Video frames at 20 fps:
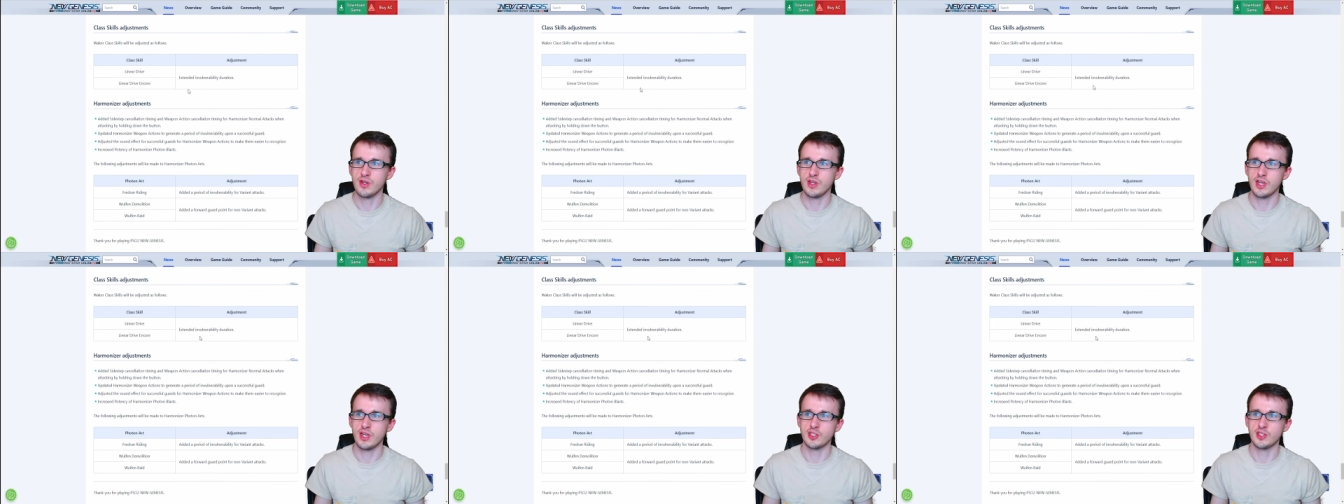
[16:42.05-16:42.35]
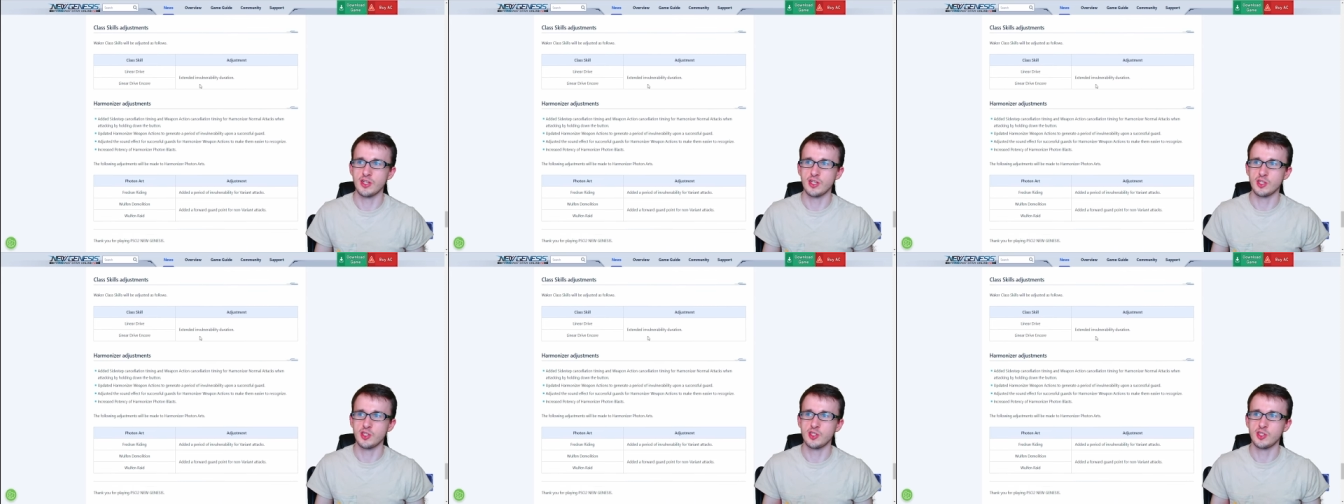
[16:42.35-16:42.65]
it gets an
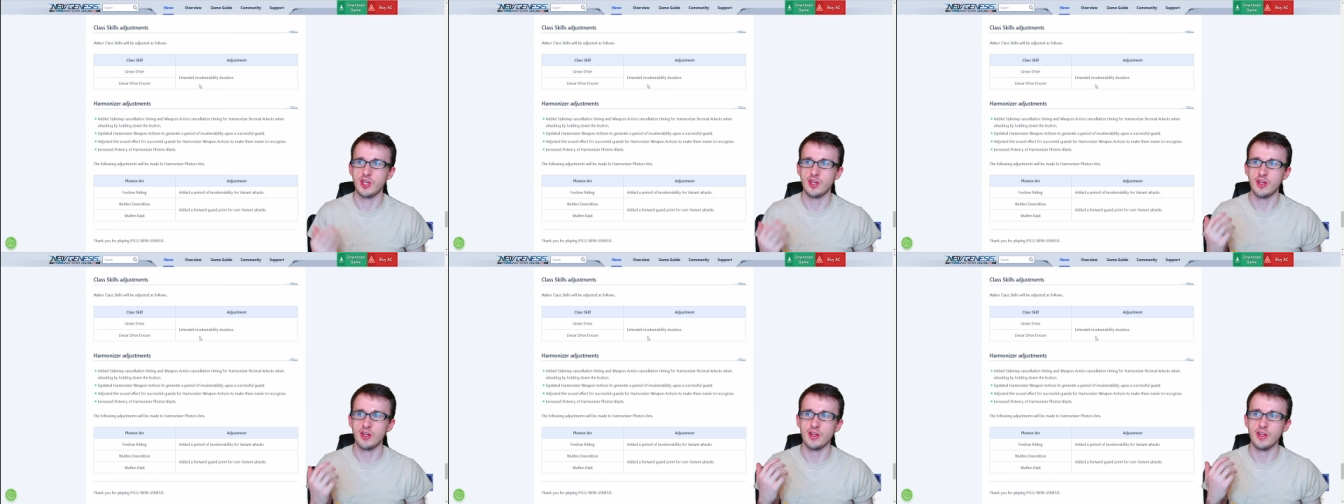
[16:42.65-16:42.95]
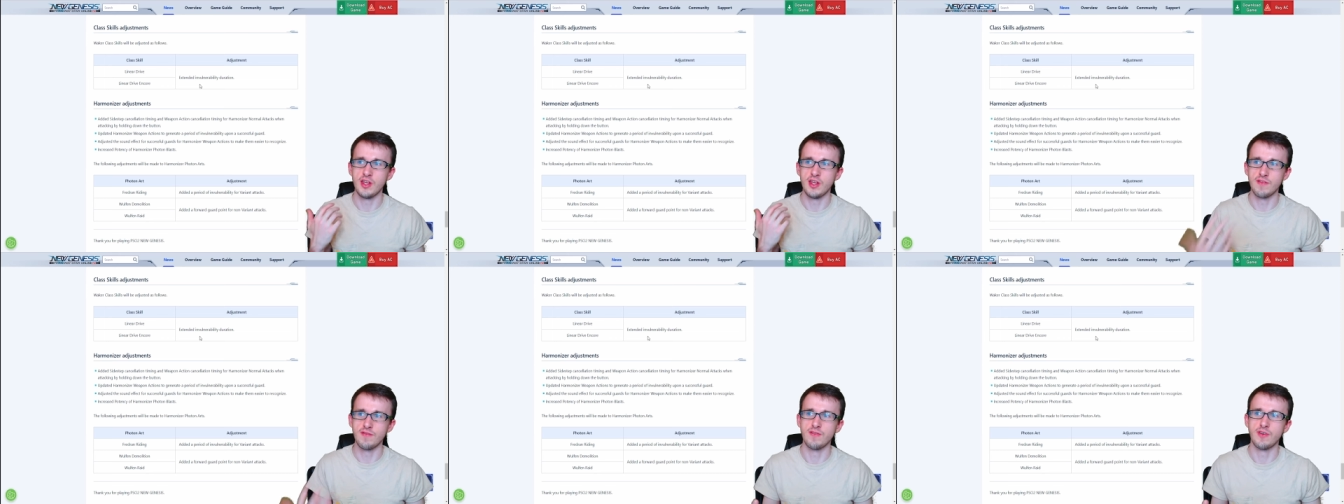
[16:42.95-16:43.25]
extended
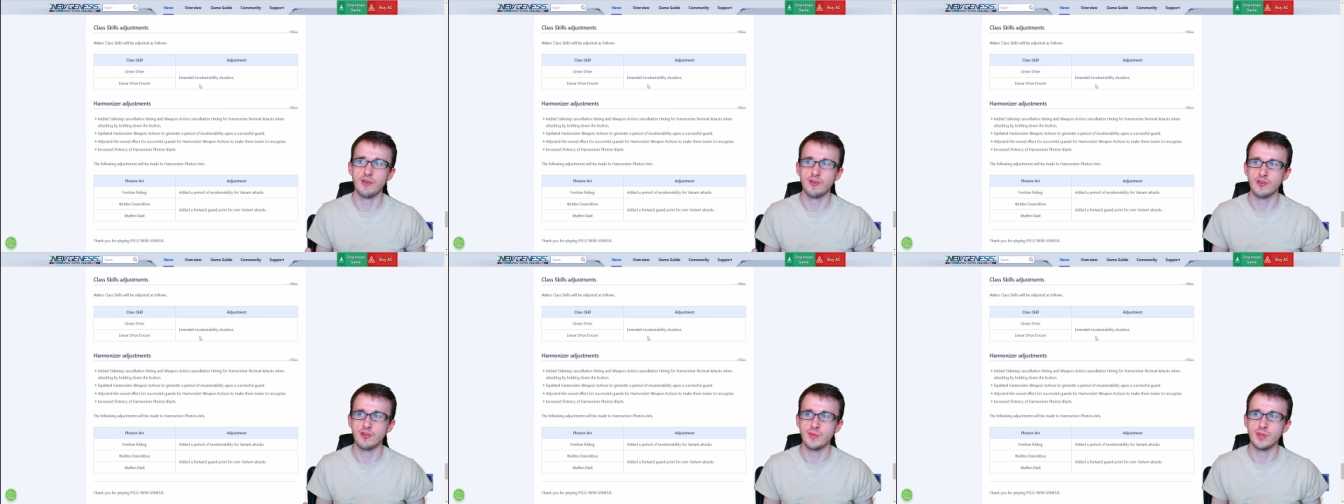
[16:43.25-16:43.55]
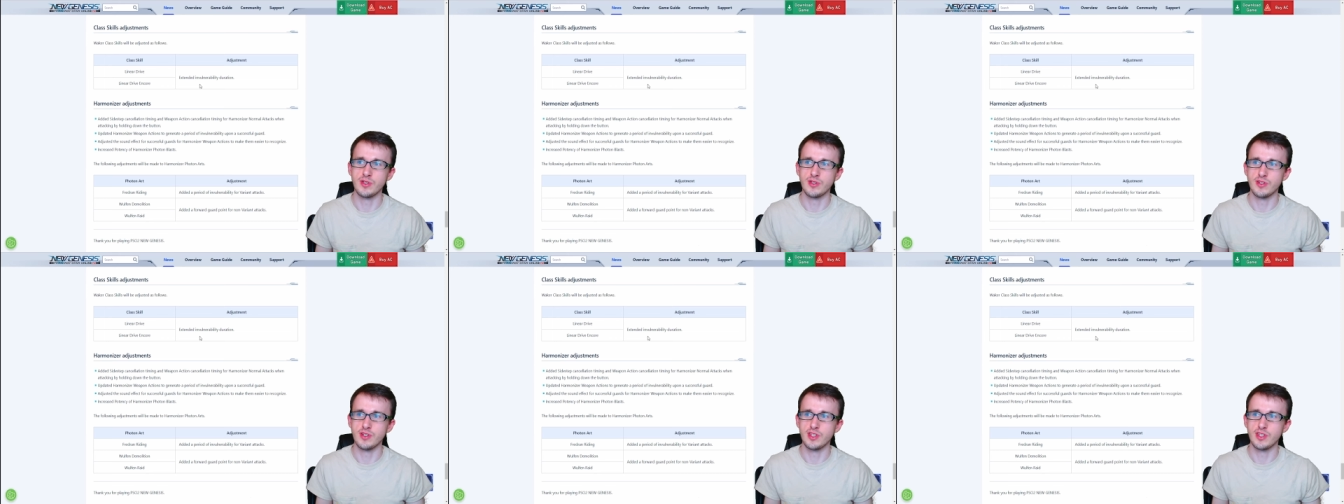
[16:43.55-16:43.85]

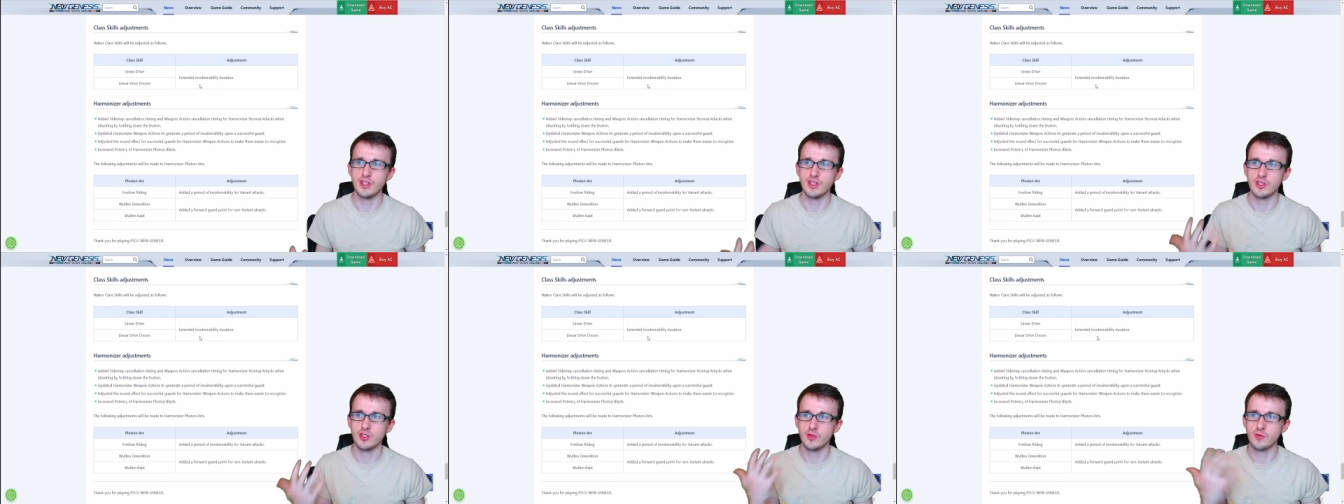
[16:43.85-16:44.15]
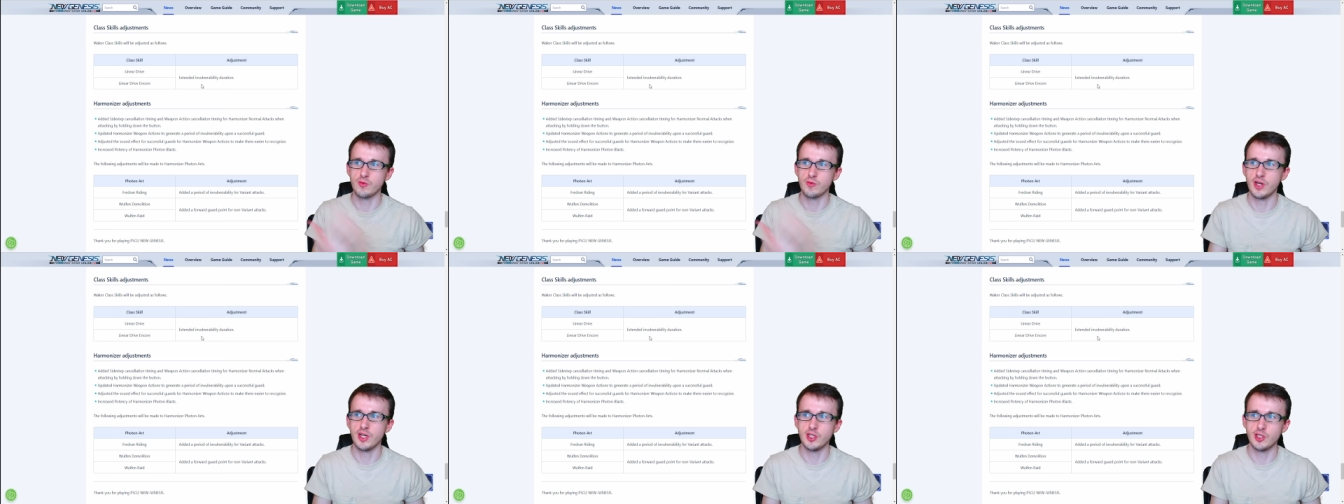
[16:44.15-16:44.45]
invulnerability
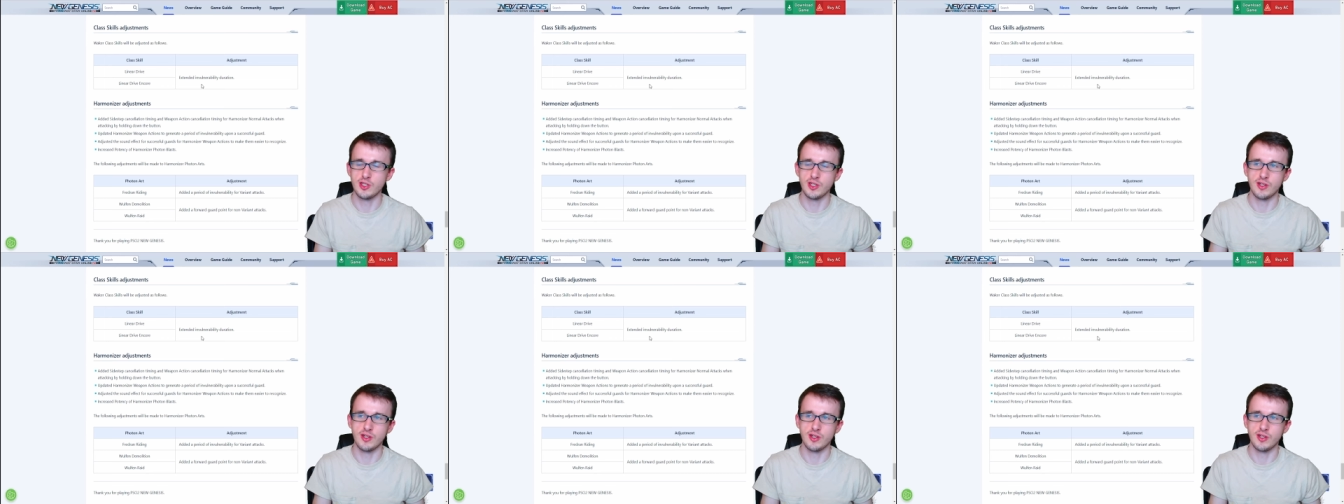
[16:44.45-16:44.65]
duration.